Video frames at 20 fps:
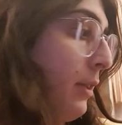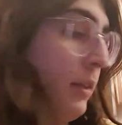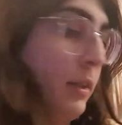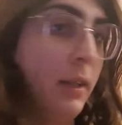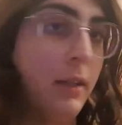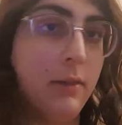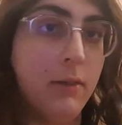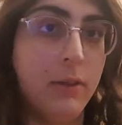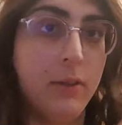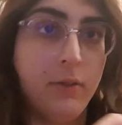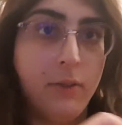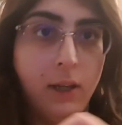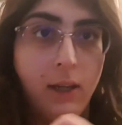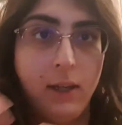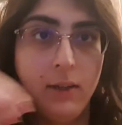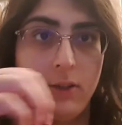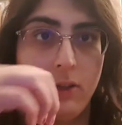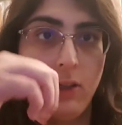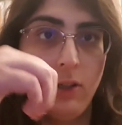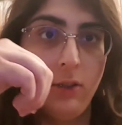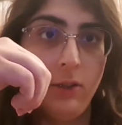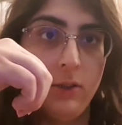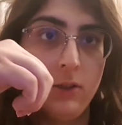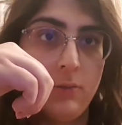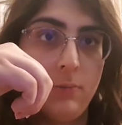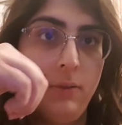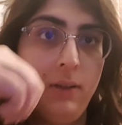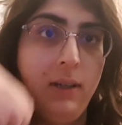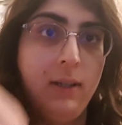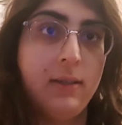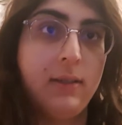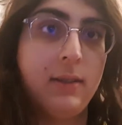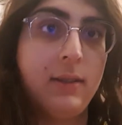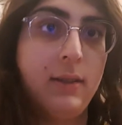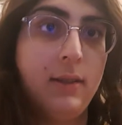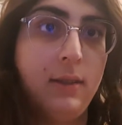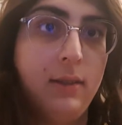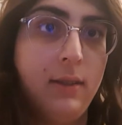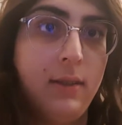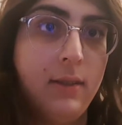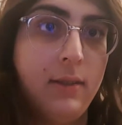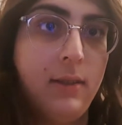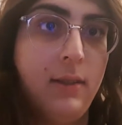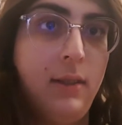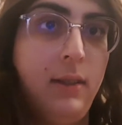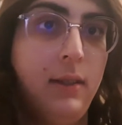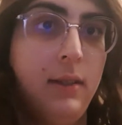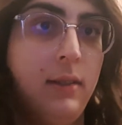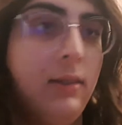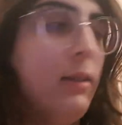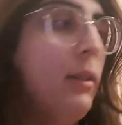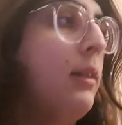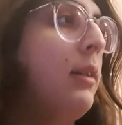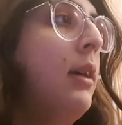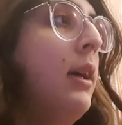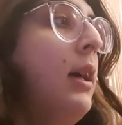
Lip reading: get rid of the internal springs because it doesn't need it. And